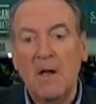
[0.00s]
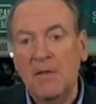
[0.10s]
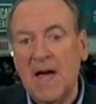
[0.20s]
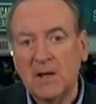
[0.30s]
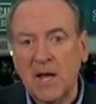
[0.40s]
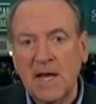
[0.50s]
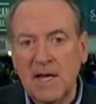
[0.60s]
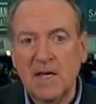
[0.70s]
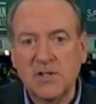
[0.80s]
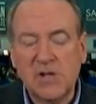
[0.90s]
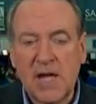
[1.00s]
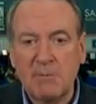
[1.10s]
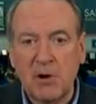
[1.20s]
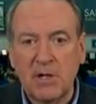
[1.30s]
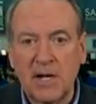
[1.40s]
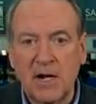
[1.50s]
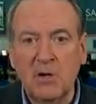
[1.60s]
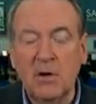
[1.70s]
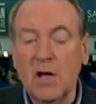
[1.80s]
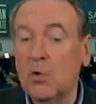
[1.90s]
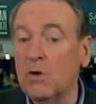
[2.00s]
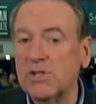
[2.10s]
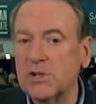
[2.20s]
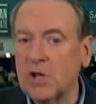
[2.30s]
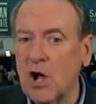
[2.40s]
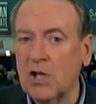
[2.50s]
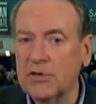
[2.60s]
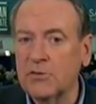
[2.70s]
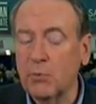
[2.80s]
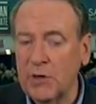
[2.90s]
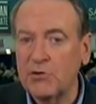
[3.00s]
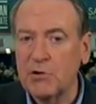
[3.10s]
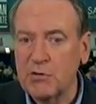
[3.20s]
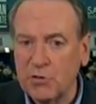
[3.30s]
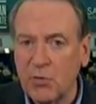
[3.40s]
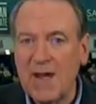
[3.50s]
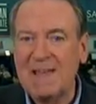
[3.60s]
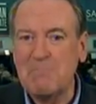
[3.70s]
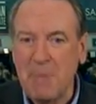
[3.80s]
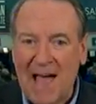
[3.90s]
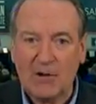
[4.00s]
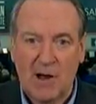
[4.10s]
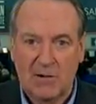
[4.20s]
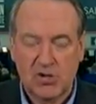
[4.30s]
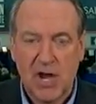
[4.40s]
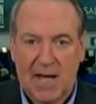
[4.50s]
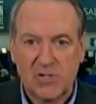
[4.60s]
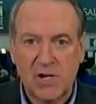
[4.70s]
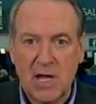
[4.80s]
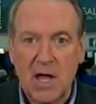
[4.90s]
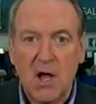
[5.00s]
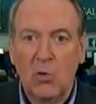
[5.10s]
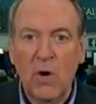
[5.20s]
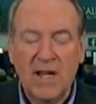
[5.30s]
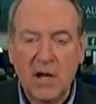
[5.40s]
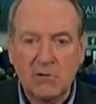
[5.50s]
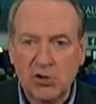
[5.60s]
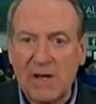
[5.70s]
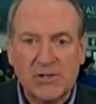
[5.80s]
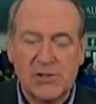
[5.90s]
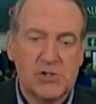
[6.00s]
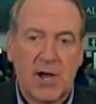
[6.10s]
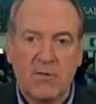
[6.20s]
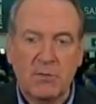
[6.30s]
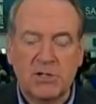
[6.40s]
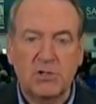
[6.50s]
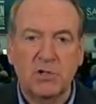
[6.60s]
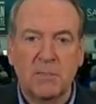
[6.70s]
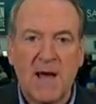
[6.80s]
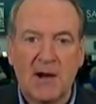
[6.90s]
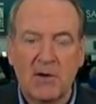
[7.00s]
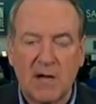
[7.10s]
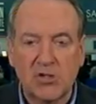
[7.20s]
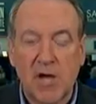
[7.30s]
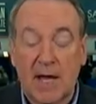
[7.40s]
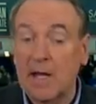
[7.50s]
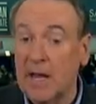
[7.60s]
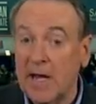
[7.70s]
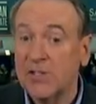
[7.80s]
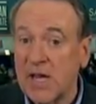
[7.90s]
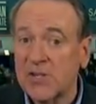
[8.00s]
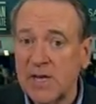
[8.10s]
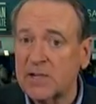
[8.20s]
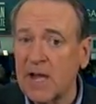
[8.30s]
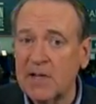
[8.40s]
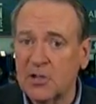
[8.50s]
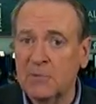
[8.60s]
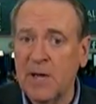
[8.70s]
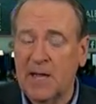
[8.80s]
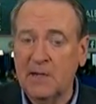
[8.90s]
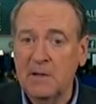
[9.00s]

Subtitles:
That lady in San Bernardino went through 3 background checks. We don't trust this government to do a background check. And as I said tonight in the debate,